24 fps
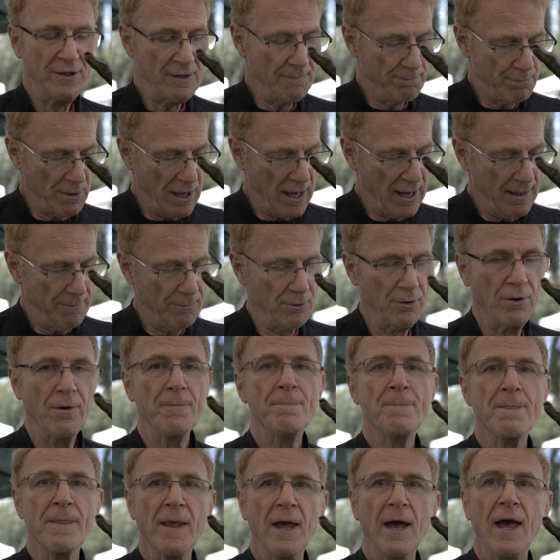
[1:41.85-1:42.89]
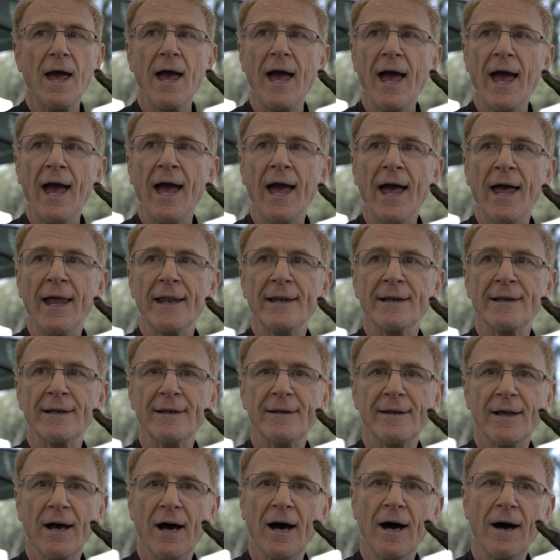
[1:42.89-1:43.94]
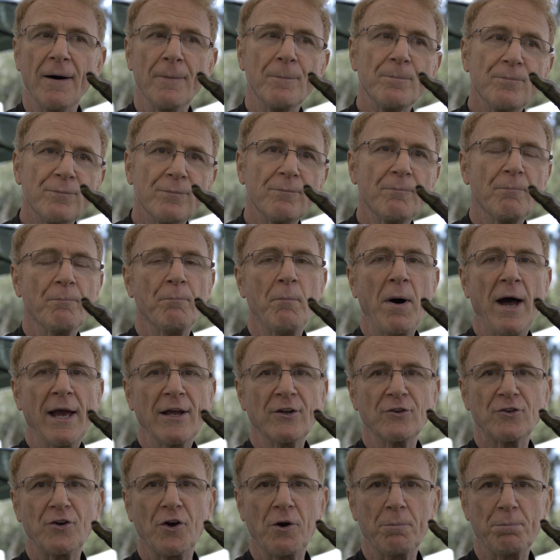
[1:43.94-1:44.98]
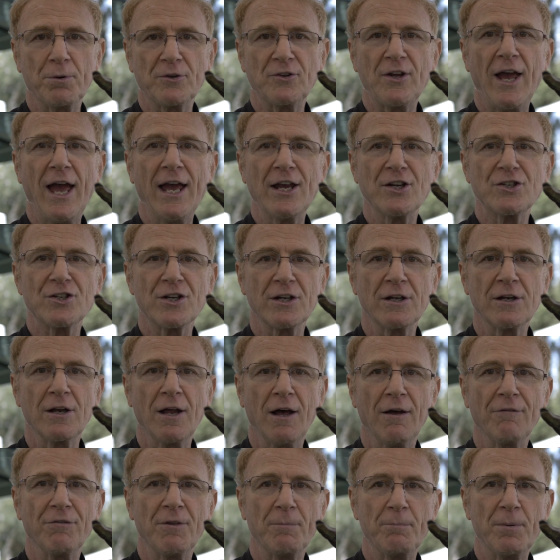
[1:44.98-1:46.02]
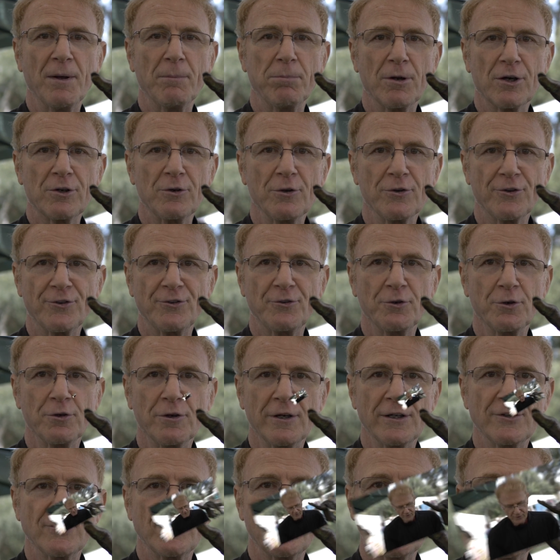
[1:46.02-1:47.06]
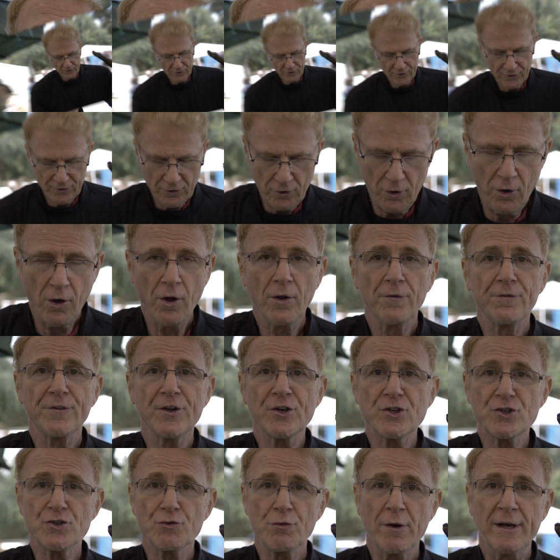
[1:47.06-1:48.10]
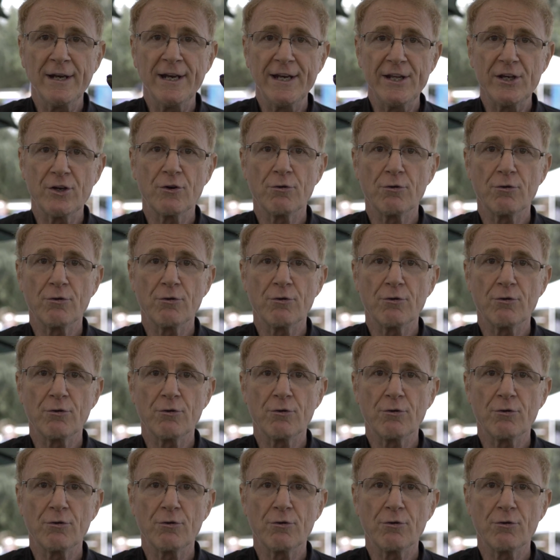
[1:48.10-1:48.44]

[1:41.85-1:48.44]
in the Bible and my interpretation of the biblical stories. This is called the Trinity